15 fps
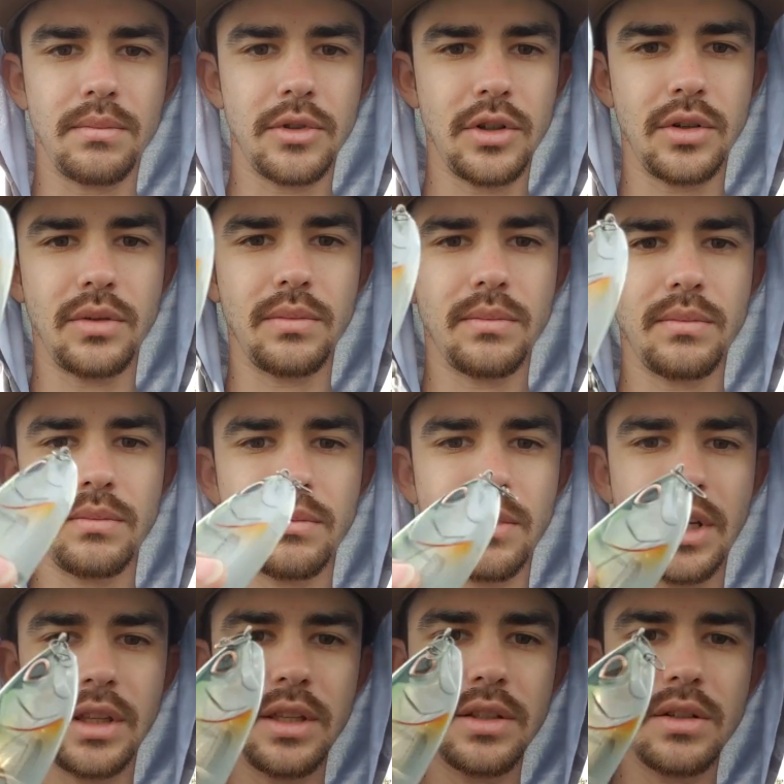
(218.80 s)
So
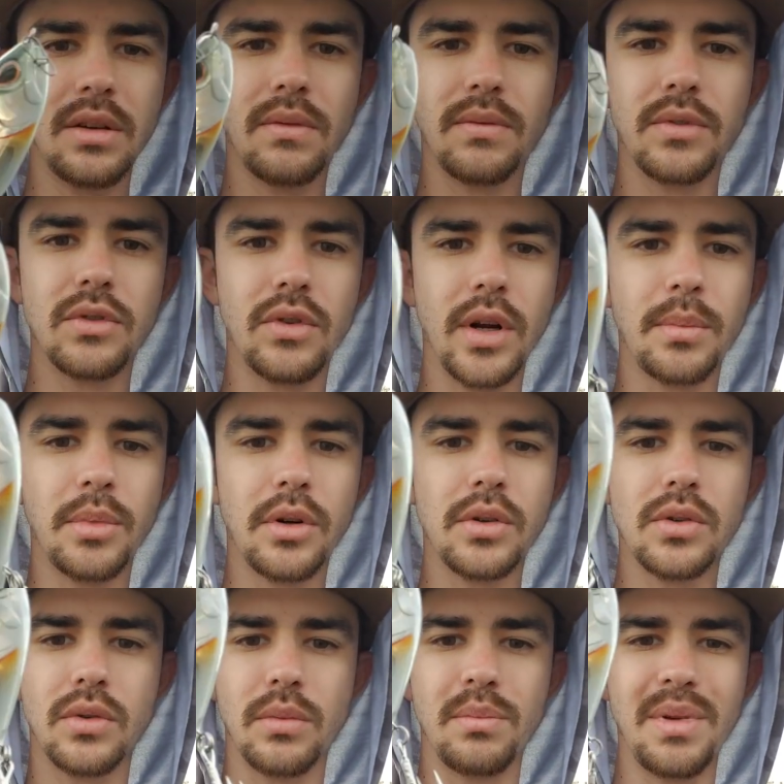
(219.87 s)
at least you have
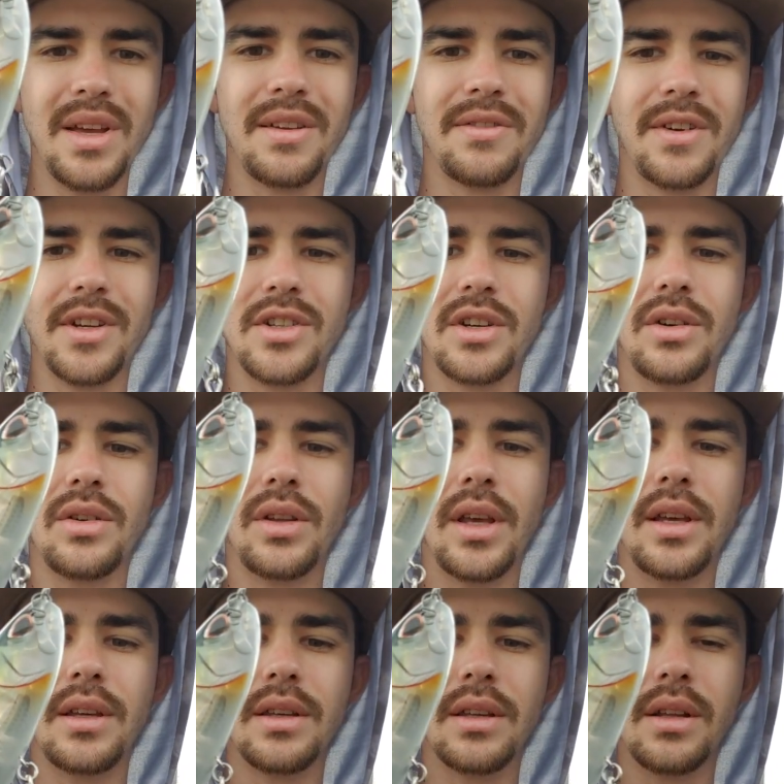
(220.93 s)
stripers or big fish in your
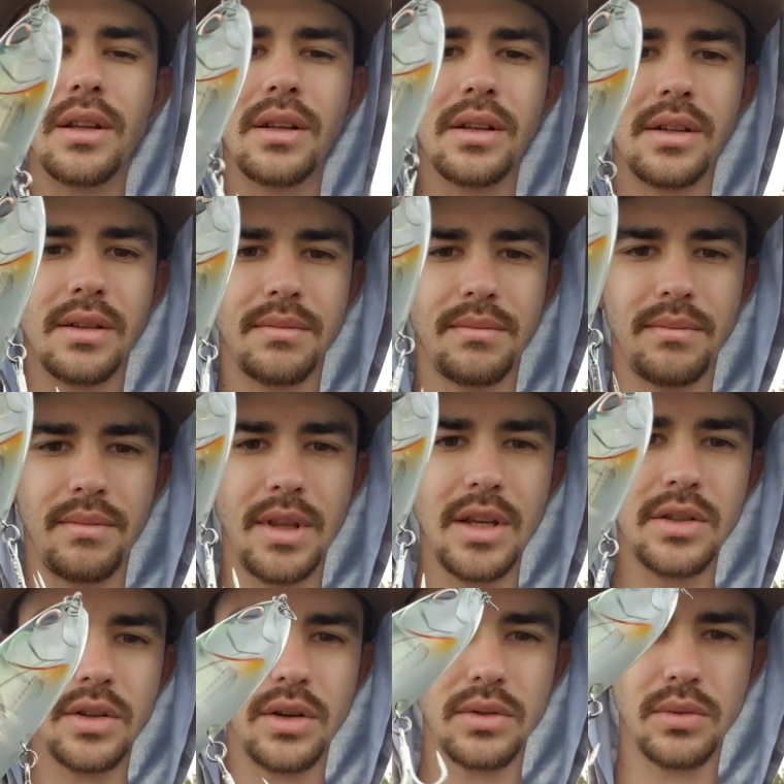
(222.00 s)
lake.
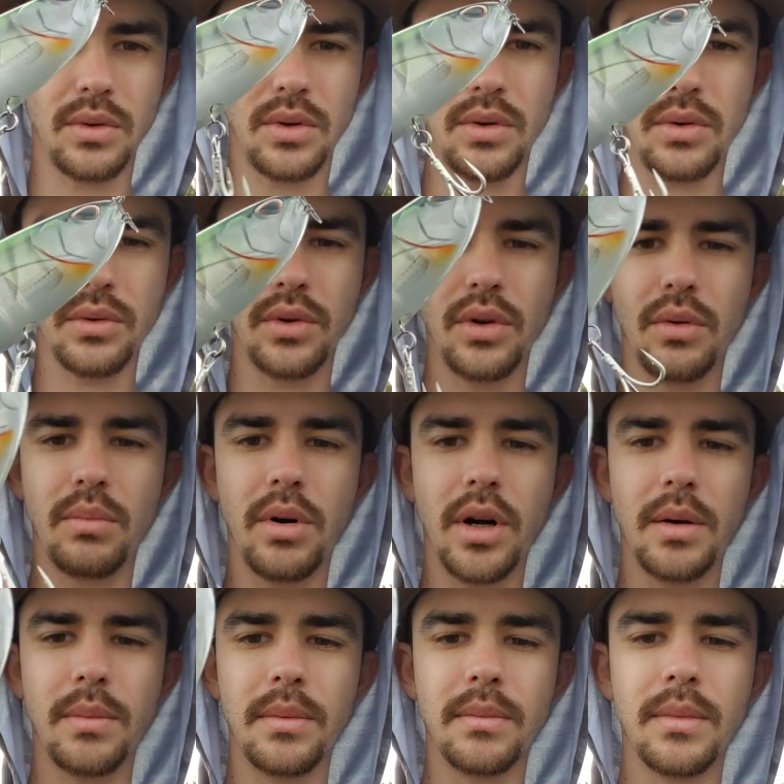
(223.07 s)
These hooks will hold no
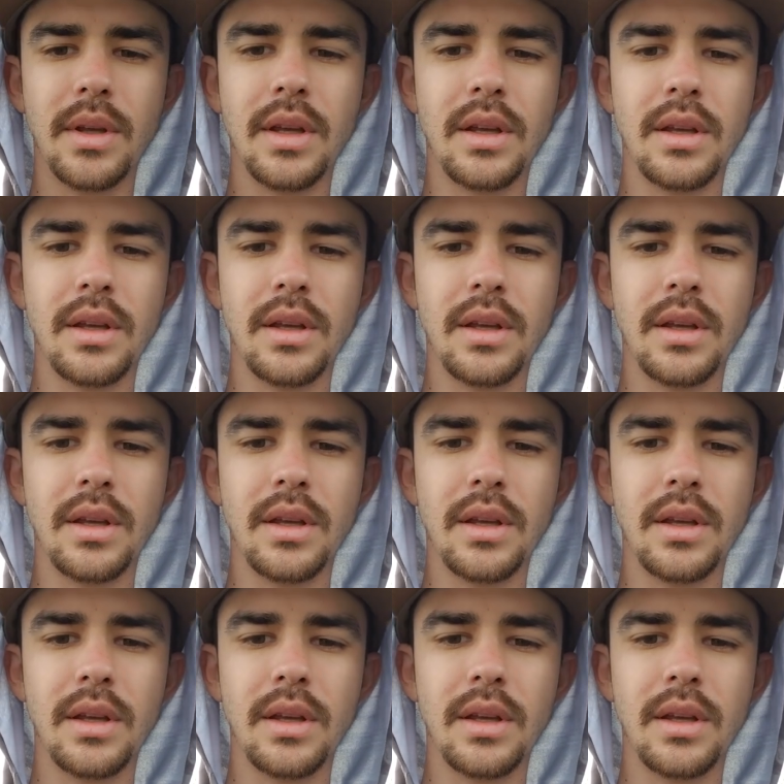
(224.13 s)
problem.